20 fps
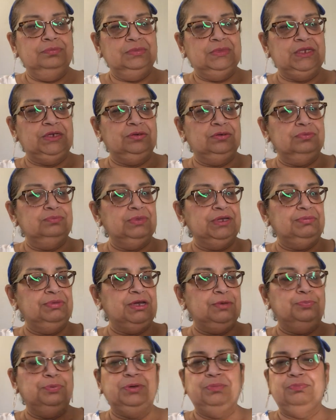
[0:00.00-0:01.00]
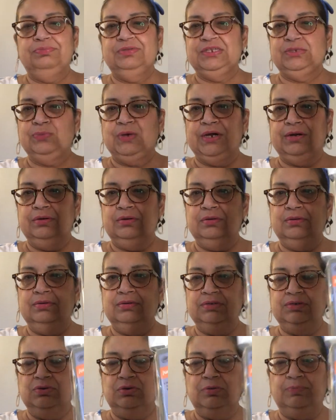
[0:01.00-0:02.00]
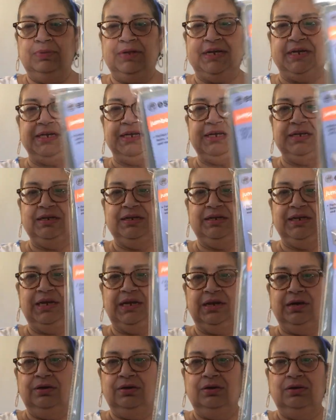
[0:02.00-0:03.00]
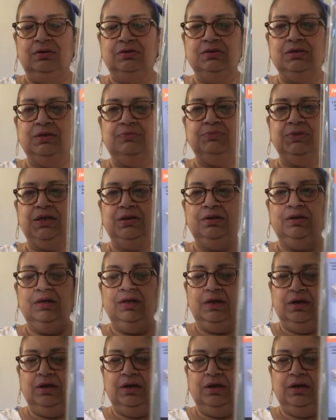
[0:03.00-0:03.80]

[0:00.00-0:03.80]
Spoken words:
You know, maybe I'll put sweaters or a blanket in there or something.